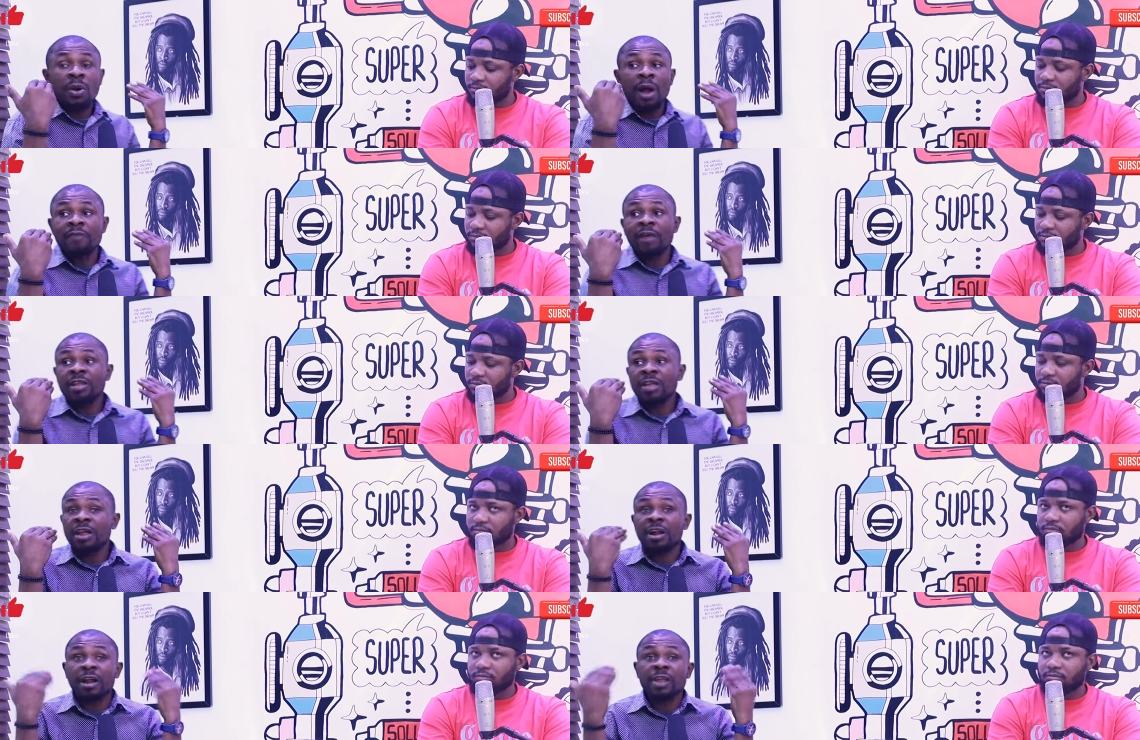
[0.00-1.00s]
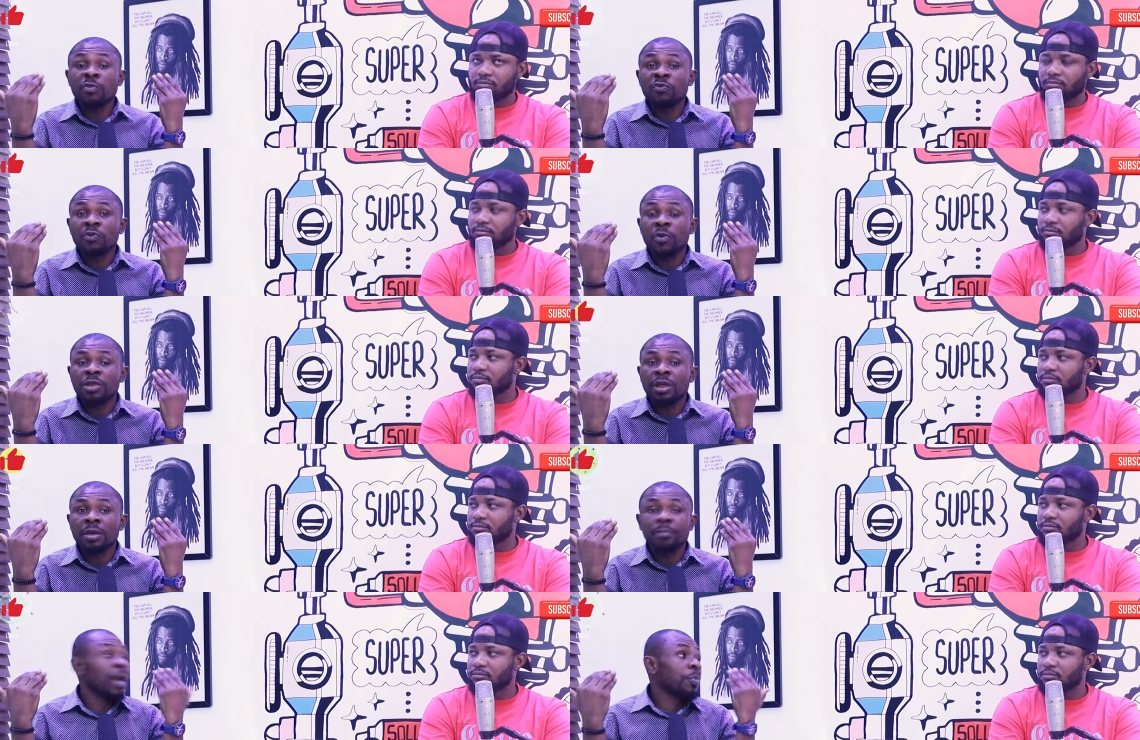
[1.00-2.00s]
Speaker 1: I never see any Christ movie where we say
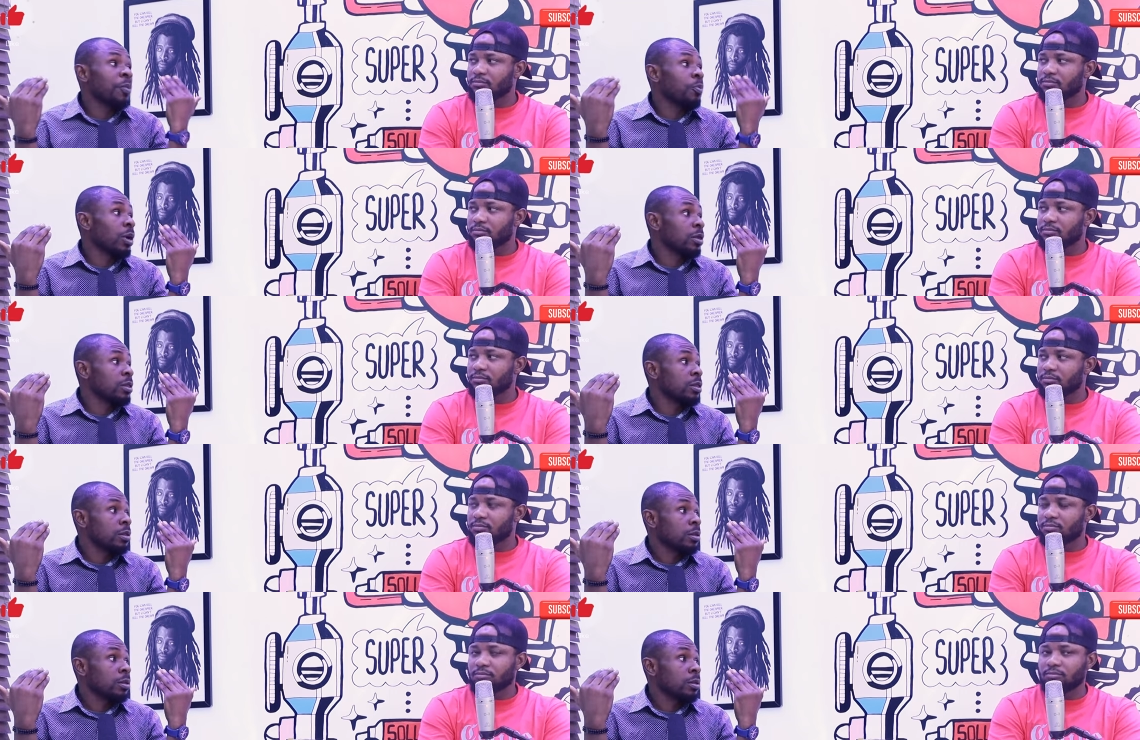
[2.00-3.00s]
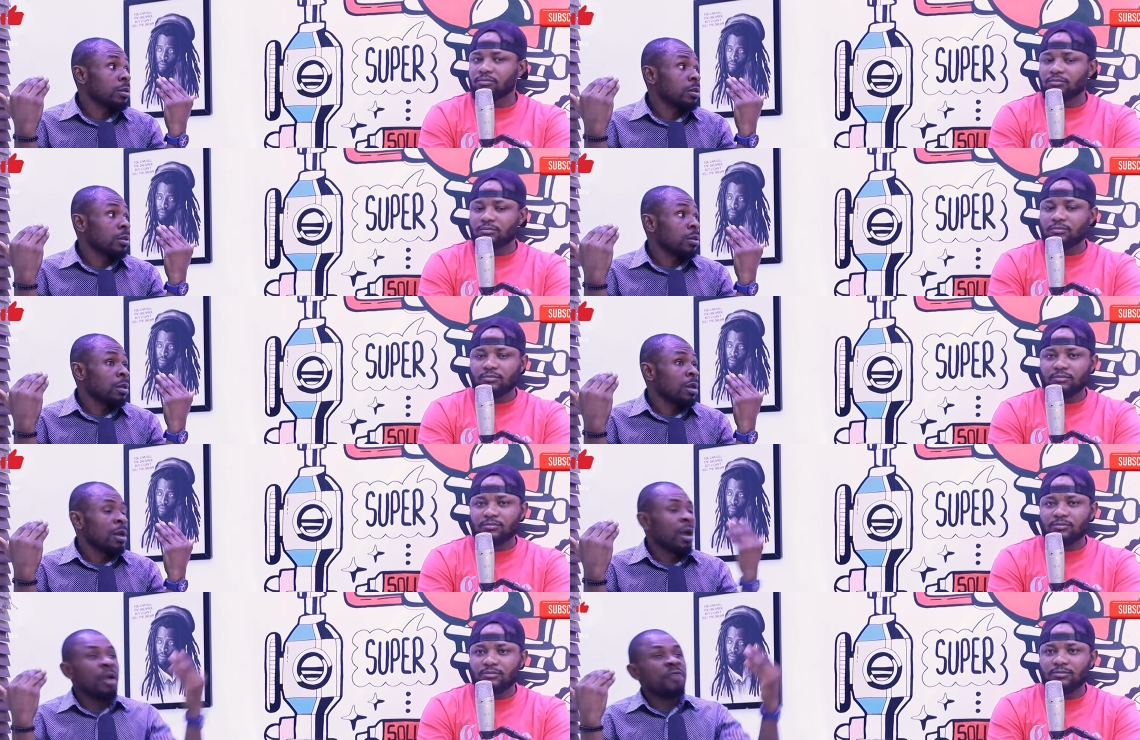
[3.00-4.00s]
black people act.
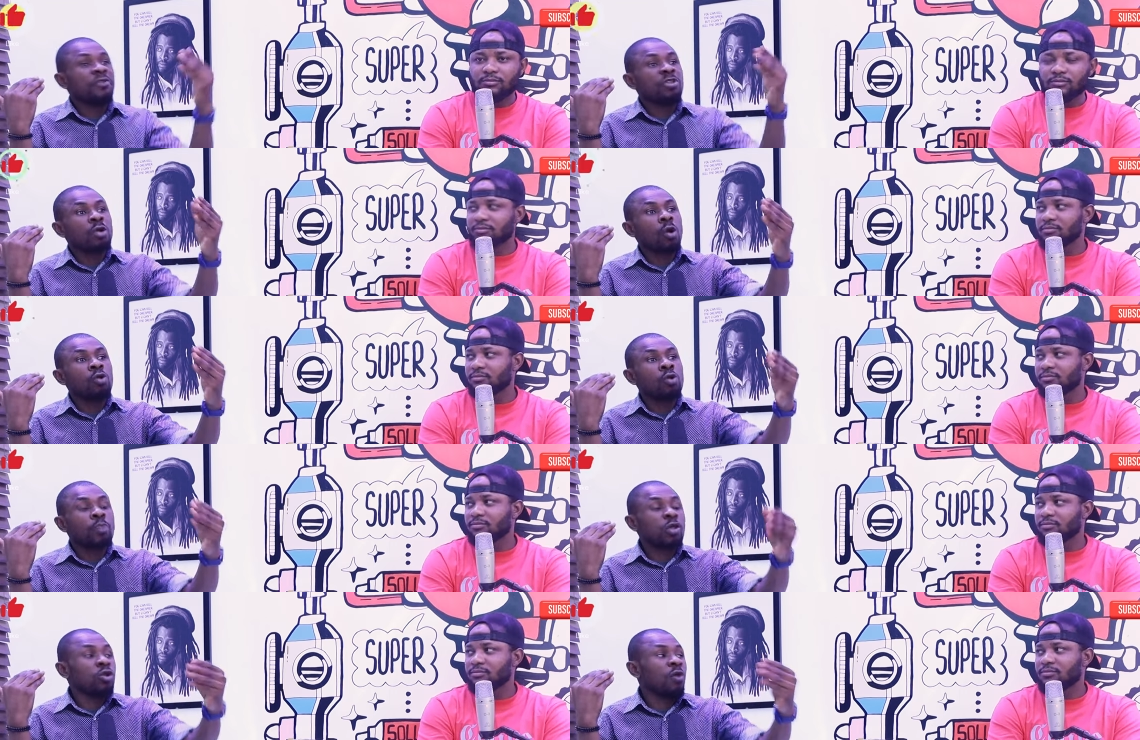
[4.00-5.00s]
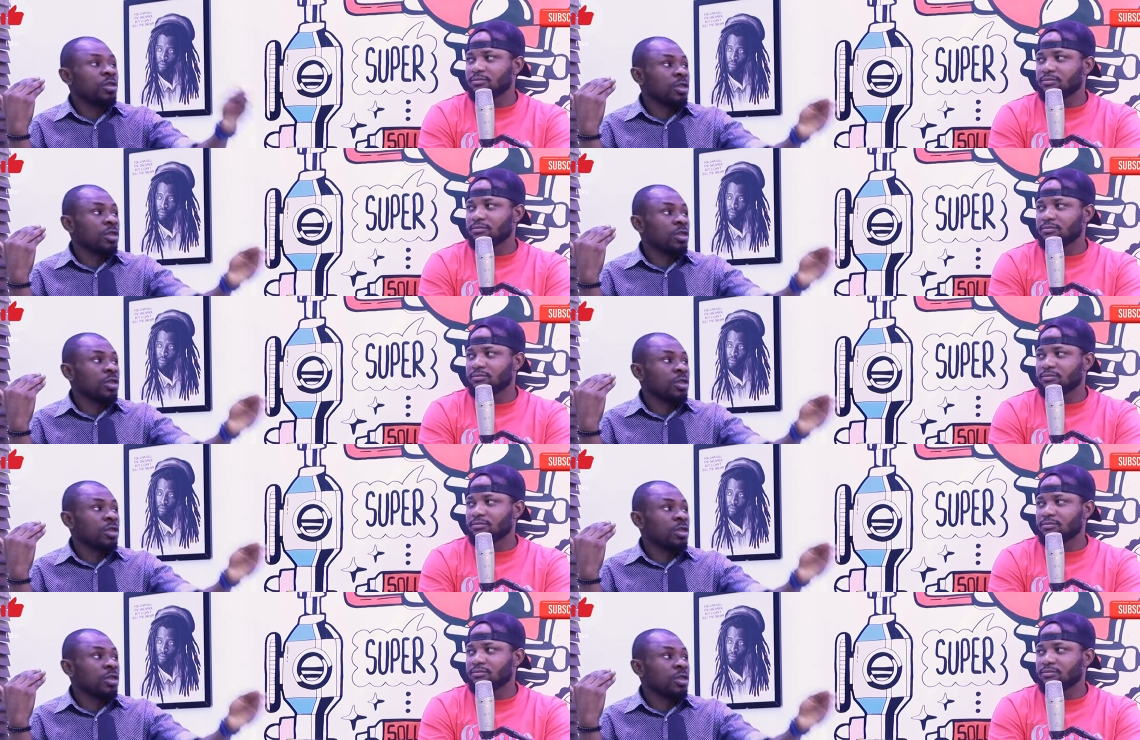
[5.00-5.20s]
And if you check all those pictures of a